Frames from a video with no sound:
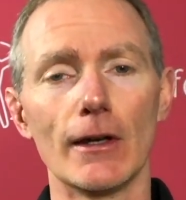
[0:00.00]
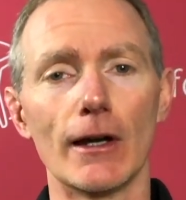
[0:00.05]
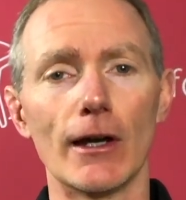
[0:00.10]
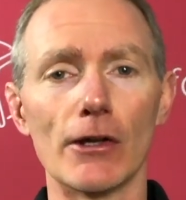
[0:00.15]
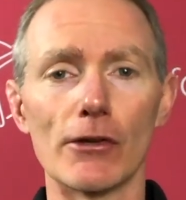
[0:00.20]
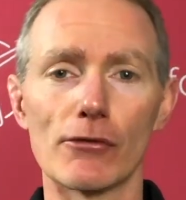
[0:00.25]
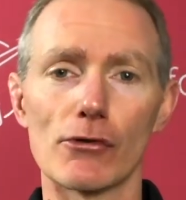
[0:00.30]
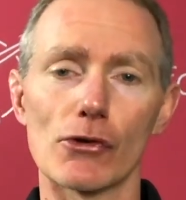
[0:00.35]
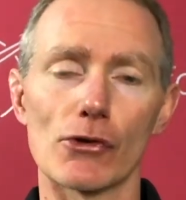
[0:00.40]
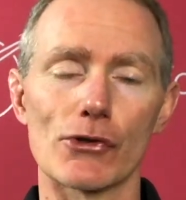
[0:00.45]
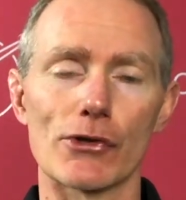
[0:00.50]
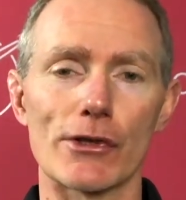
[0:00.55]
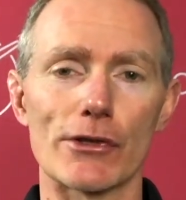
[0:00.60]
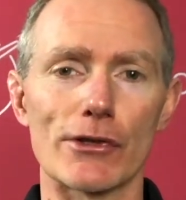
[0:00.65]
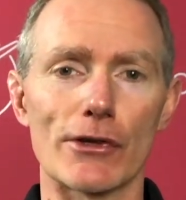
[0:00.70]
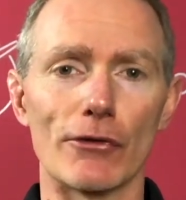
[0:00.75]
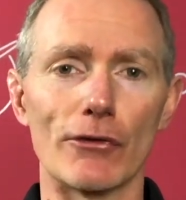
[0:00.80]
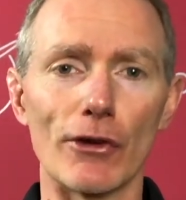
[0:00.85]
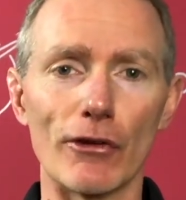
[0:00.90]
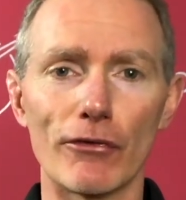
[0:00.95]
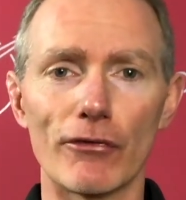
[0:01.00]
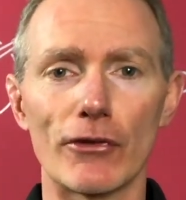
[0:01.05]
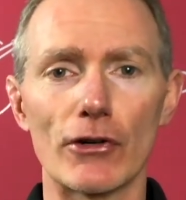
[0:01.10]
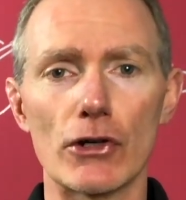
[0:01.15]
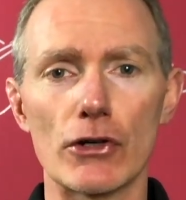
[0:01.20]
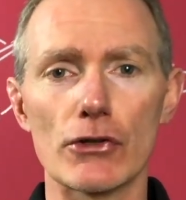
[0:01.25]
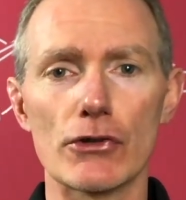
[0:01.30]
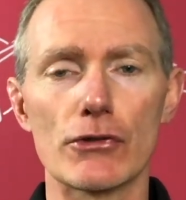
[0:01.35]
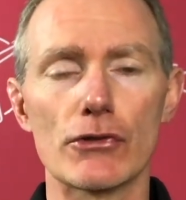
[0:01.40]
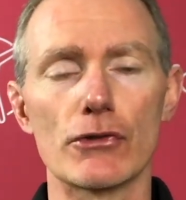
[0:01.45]
And of course, as I
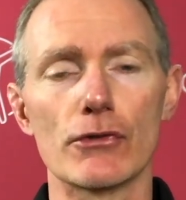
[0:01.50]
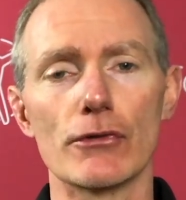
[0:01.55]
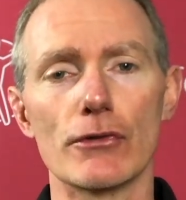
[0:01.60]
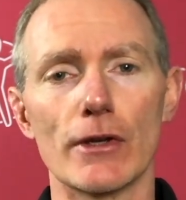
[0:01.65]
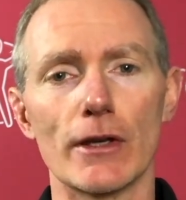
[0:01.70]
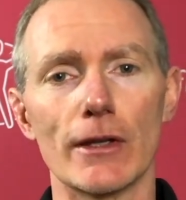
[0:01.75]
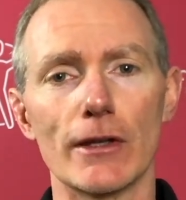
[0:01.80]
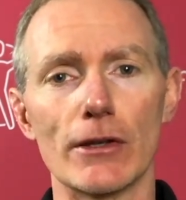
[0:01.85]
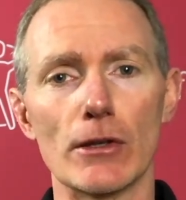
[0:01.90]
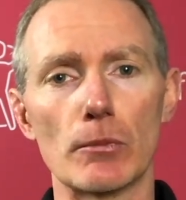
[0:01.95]
referred to in